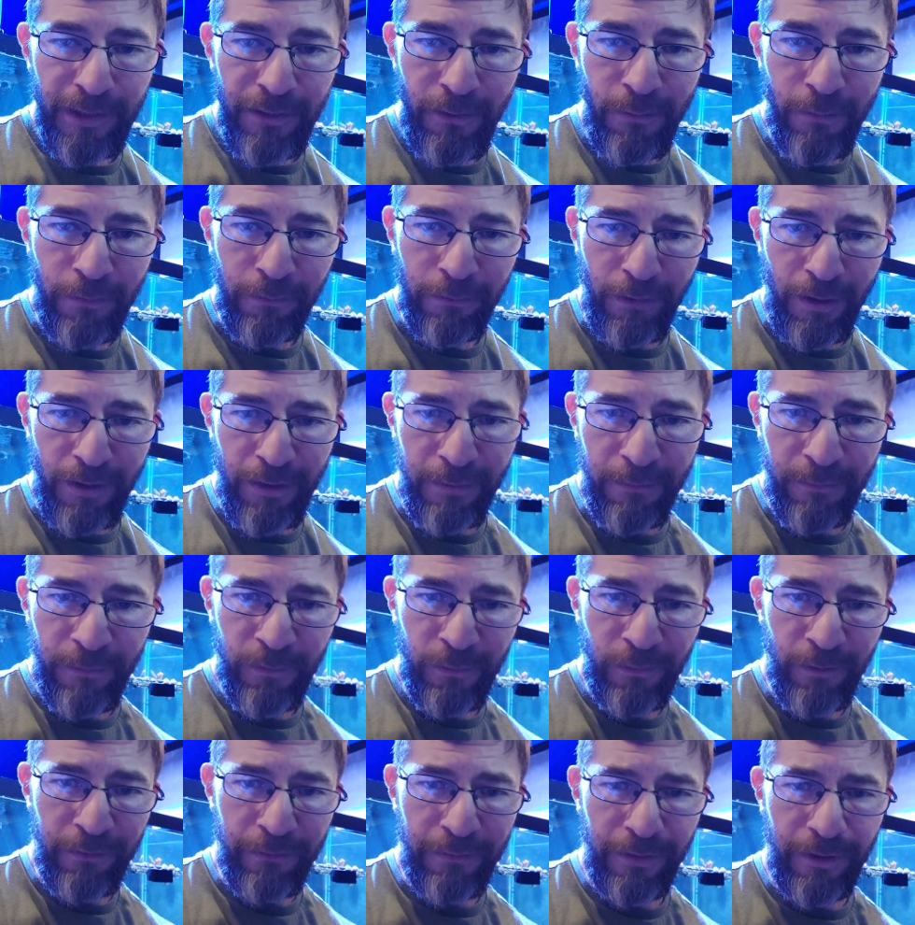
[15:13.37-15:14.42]
we run them
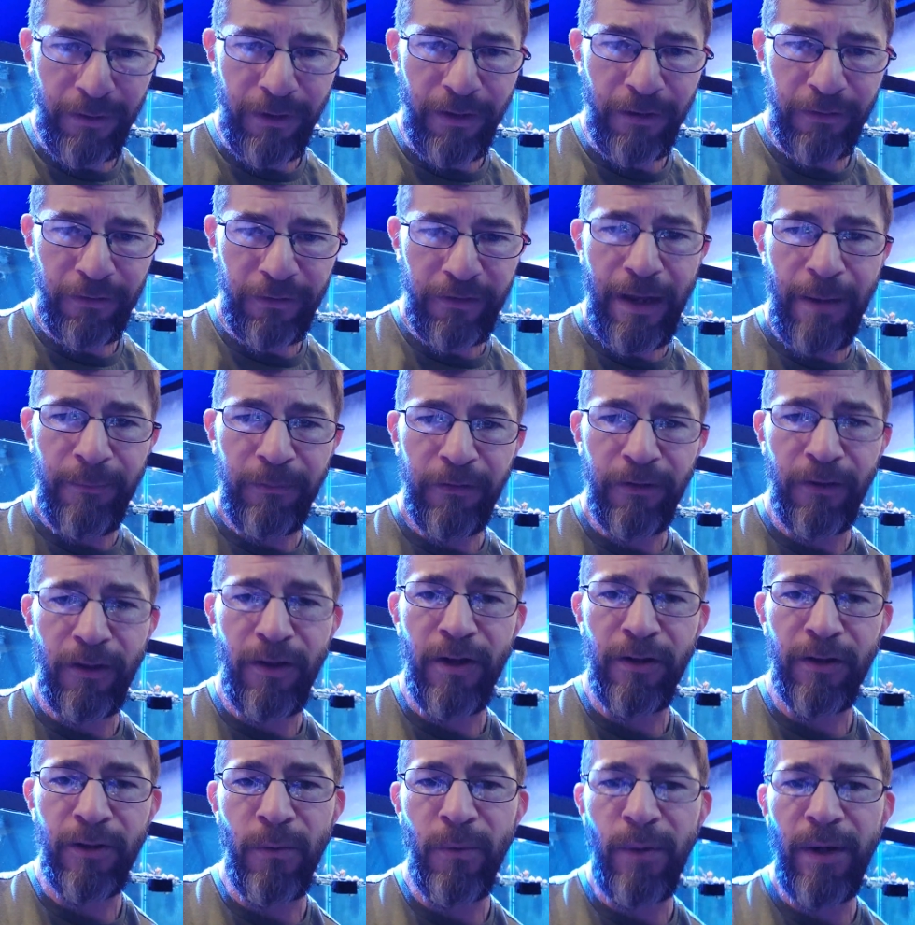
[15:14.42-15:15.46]
through the various steps
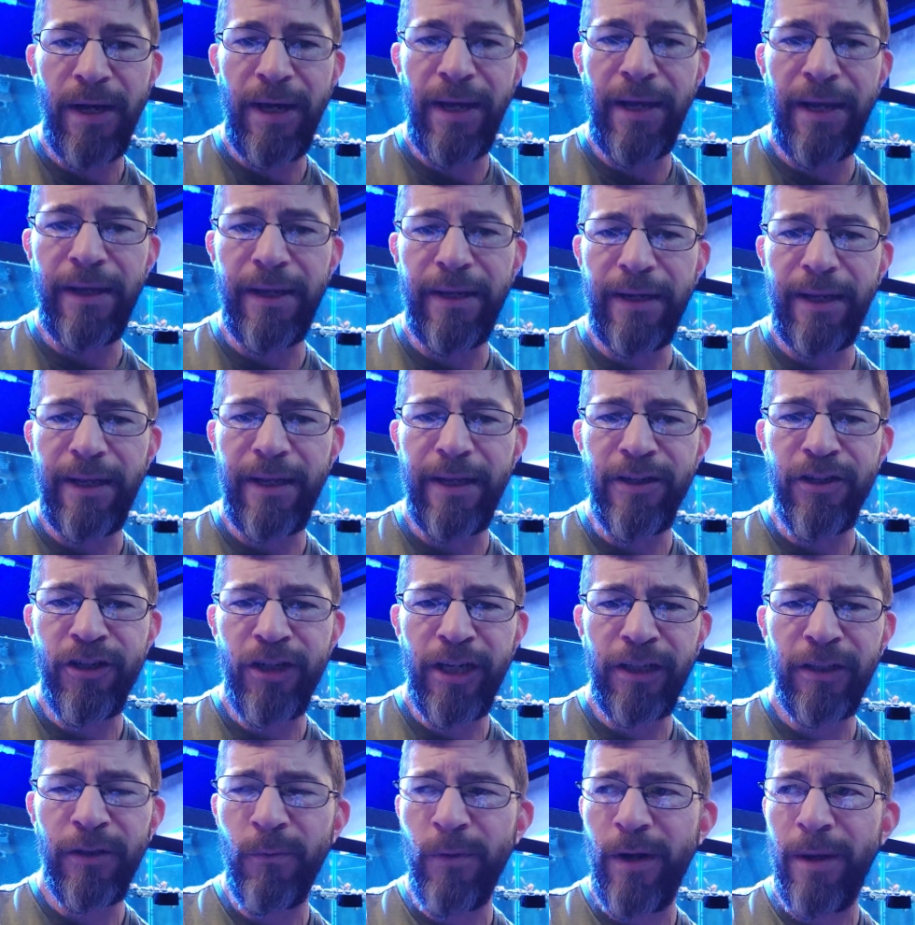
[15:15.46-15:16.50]
along the way. And again,
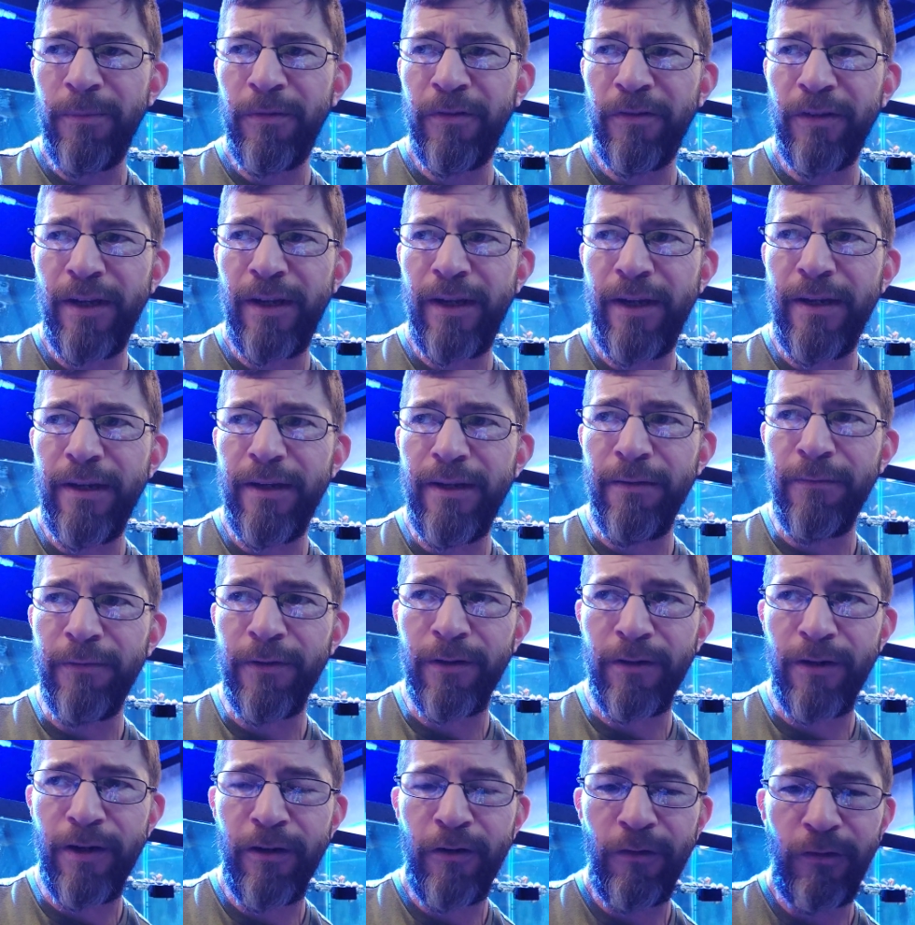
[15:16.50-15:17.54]
check the website if
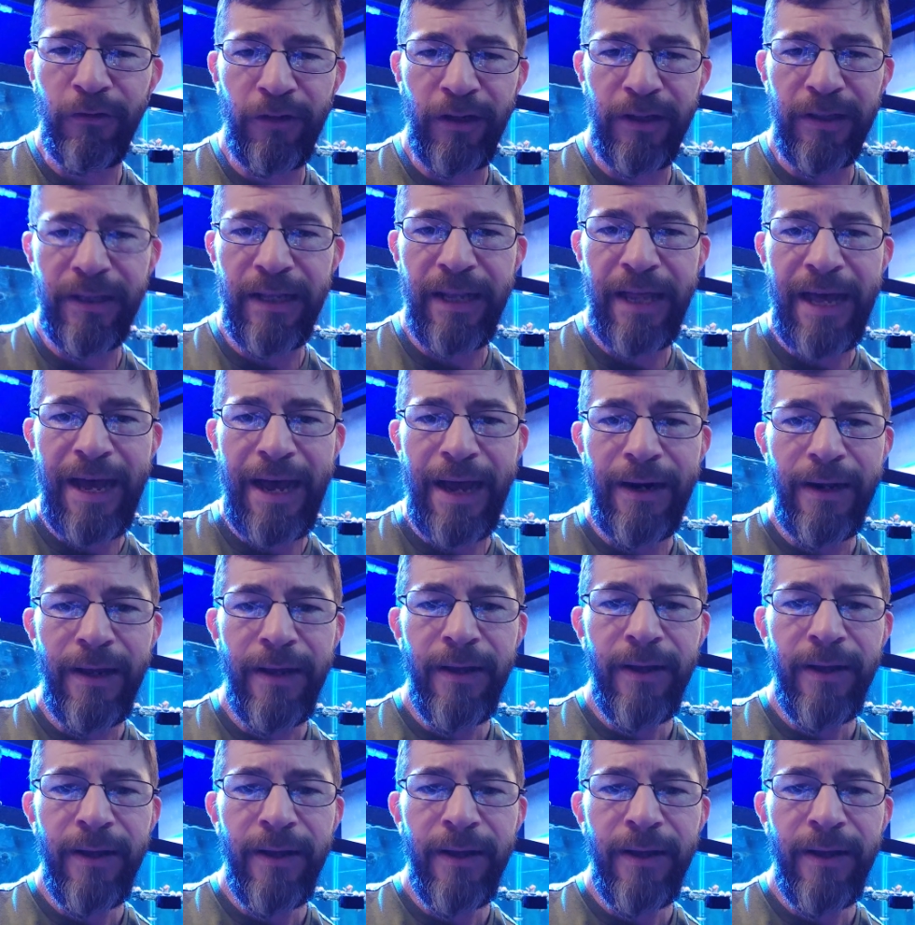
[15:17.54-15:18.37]
you're interested in that,